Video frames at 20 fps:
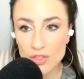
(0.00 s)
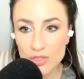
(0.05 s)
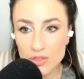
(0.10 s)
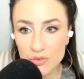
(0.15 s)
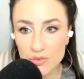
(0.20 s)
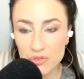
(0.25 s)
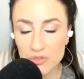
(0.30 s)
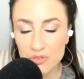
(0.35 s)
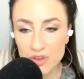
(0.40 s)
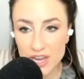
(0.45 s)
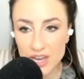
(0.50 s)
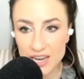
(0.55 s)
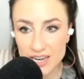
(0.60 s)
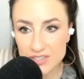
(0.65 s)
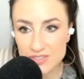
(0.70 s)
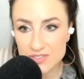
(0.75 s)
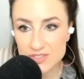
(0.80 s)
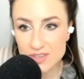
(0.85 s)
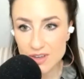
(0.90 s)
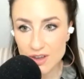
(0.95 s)
the
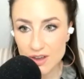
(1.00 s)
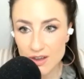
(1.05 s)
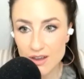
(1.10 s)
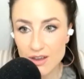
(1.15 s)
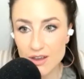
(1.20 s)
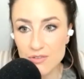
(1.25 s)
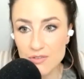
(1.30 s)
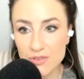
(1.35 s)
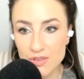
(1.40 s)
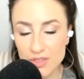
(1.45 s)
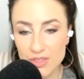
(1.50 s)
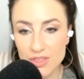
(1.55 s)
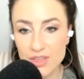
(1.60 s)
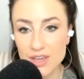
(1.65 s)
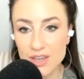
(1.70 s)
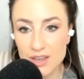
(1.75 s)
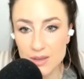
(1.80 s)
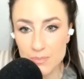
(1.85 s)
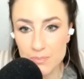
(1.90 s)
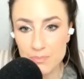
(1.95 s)
face of
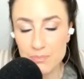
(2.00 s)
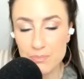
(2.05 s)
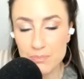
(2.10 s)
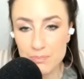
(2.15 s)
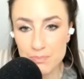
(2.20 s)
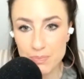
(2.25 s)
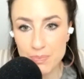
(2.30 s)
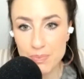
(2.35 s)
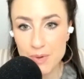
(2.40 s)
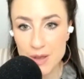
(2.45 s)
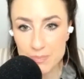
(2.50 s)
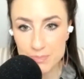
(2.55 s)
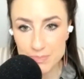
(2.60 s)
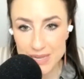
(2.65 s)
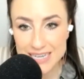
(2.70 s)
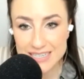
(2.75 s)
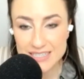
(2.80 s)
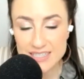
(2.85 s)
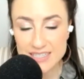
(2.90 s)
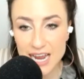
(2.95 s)
the
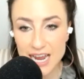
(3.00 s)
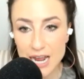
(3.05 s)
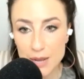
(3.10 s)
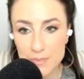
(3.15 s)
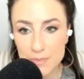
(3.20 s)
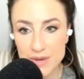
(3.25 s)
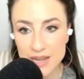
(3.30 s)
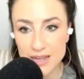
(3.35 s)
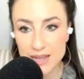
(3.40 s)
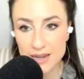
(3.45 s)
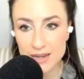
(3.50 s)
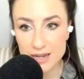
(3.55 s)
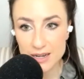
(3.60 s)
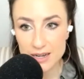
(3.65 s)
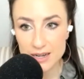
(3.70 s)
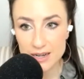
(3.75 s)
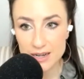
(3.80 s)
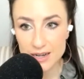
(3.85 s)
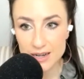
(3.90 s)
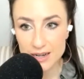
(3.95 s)
base cabinet
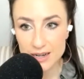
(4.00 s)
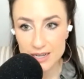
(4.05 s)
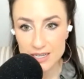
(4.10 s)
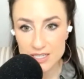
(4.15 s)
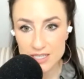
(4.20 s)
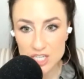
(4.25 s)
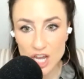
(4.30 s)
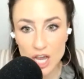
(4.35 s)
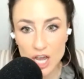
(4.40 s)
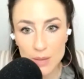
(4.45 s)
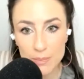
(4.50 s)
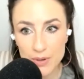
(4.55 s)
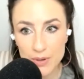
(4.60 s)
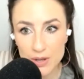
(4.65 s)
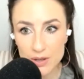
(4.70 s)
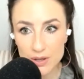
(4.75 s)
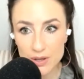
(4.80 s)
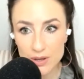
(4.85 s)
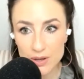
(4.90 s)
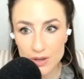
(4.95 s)
top.
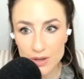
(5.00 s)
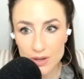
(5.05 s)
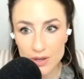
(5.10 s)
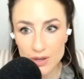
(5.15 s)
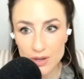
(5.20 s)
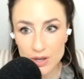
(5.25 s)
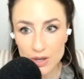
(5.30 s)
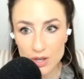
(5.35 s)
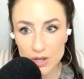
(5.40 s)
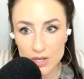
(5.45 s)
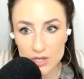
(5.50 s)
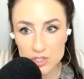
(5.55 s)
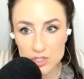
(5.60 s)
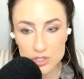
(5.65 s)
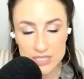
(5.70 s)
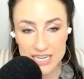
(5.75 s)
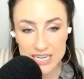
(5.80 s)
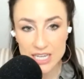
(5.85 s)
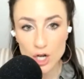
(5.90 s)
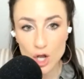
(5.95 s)
Did
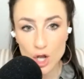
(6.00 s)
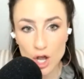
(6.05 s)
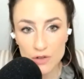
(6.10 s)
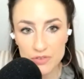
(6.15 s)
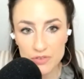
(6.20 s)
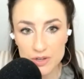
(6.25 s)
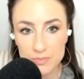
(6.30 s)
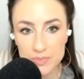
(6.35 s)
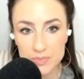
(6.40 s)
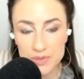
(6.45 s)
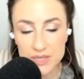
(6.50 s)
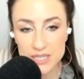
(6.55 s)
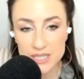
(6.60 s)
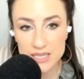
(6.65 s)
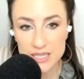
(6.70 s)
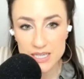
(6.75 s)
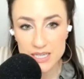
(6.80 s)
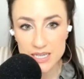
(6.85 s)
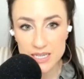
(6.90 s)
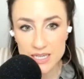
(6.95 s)
you take it off
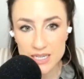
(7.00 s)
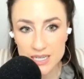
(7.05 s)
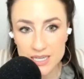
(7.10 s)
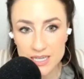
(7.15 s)
completely?